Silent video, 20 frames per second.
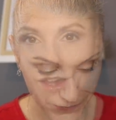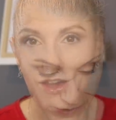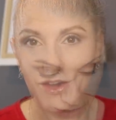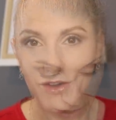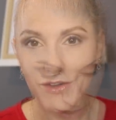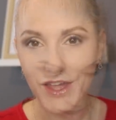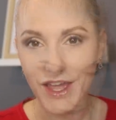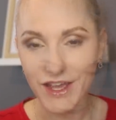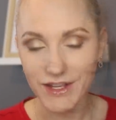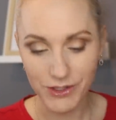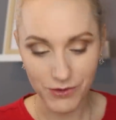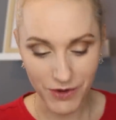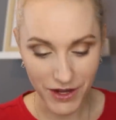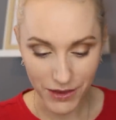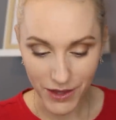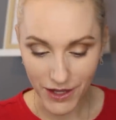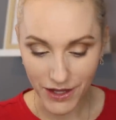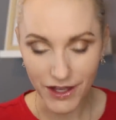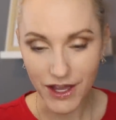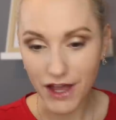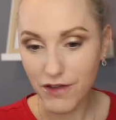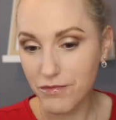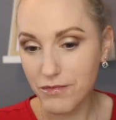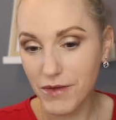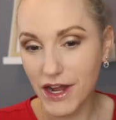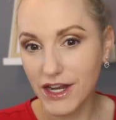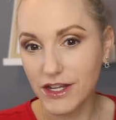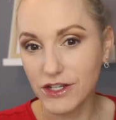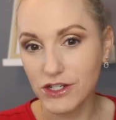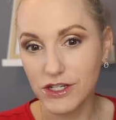Okay, so I think I've
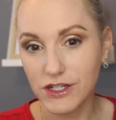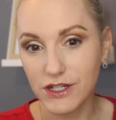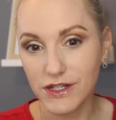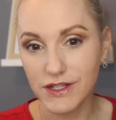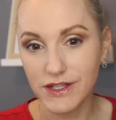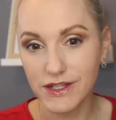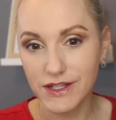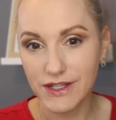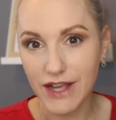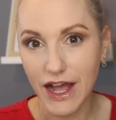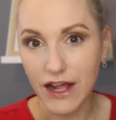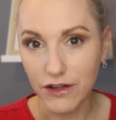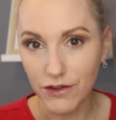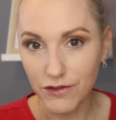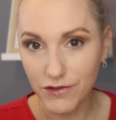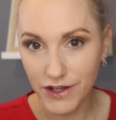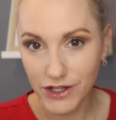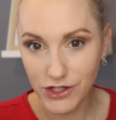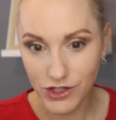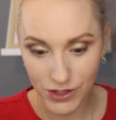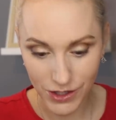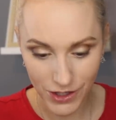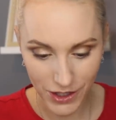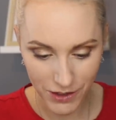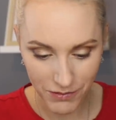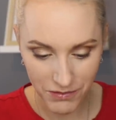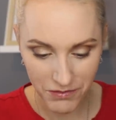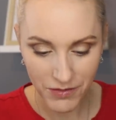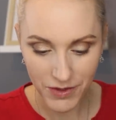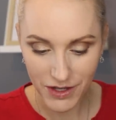managed to salvage
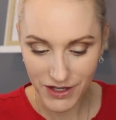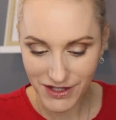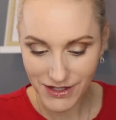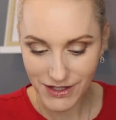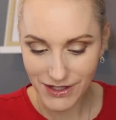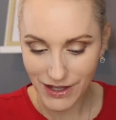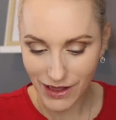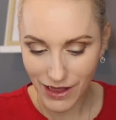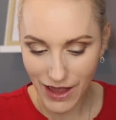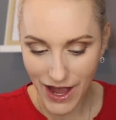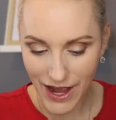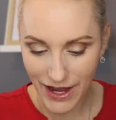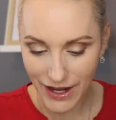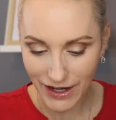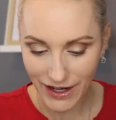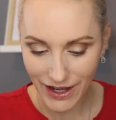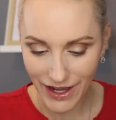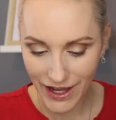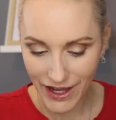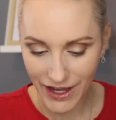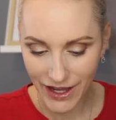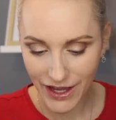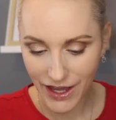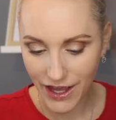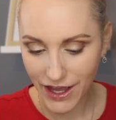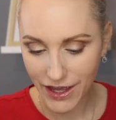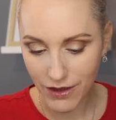them slightly.